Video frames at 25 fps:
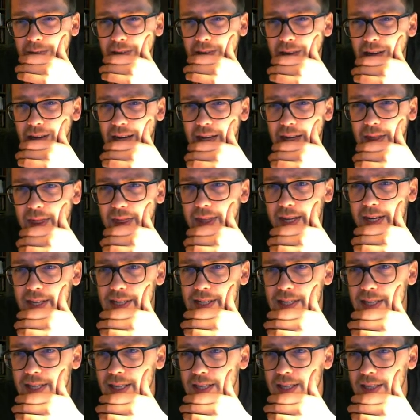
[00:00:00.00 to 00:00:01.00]
And
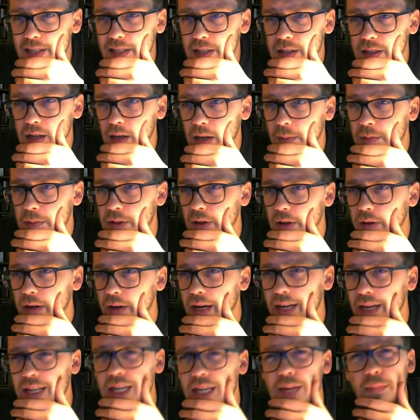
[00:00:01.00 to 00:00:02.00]
this is, I'm sorry,
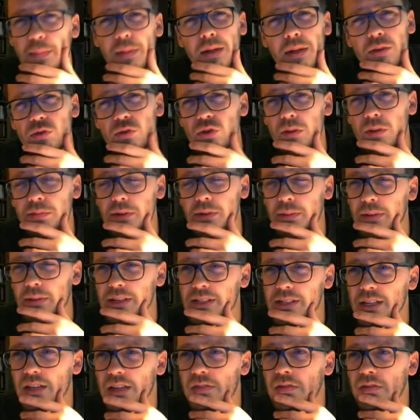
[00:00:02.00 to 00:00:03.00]
I keep interrupting
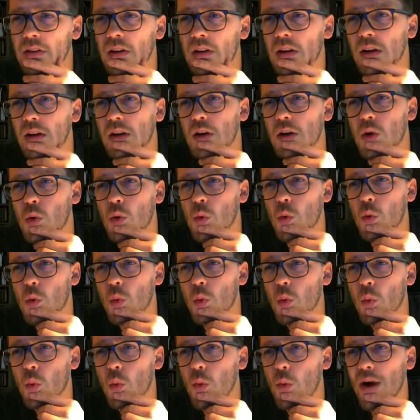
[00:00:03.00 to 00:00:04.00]
myself.
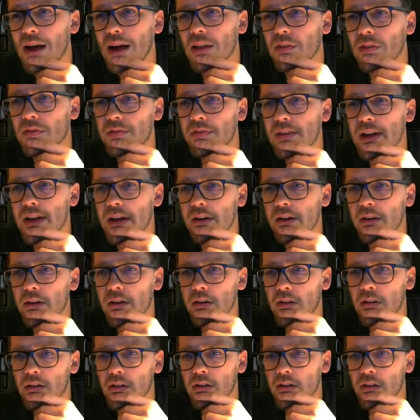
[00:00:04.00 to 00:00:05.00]
Welfare.
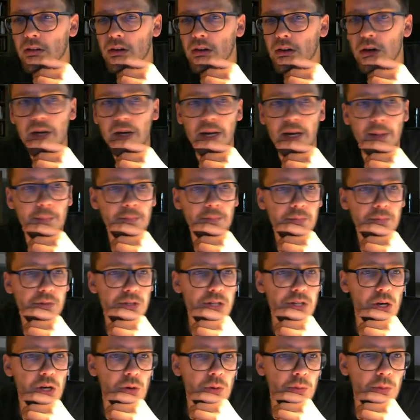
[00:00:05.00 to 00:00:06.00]
Okay,
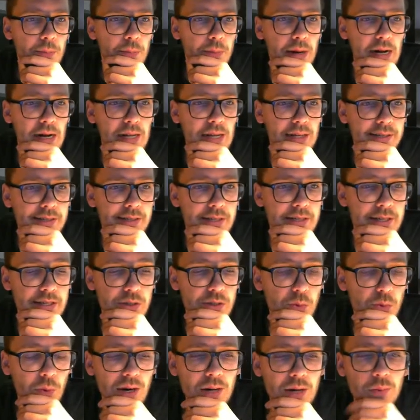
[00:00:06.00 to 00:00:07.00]
so
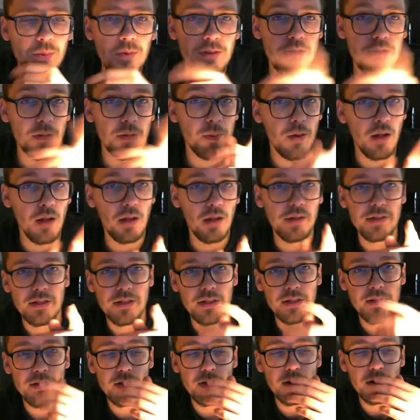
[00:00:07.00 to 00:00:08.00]
policies. White ones are
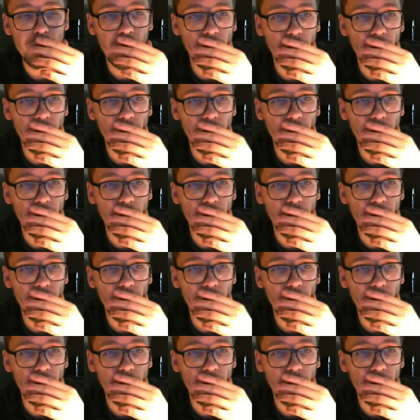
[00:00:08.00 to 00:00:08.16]
policies.